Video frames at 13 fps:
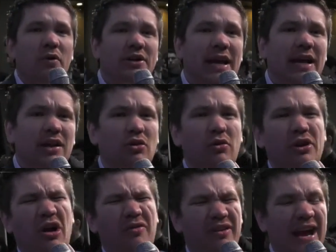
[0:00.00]
We take
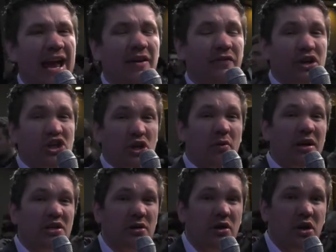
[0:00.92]
authority over every
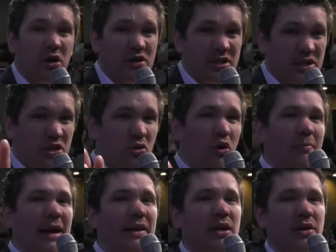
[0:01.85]
generational curse that's
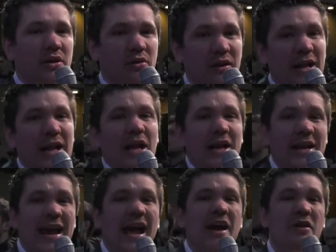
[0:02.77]
tormenting you in
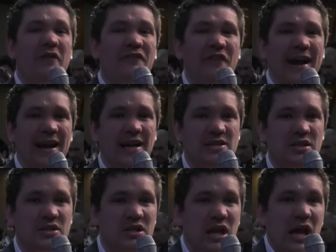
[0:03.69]
the area of
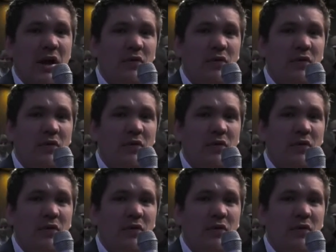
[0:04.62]
finances.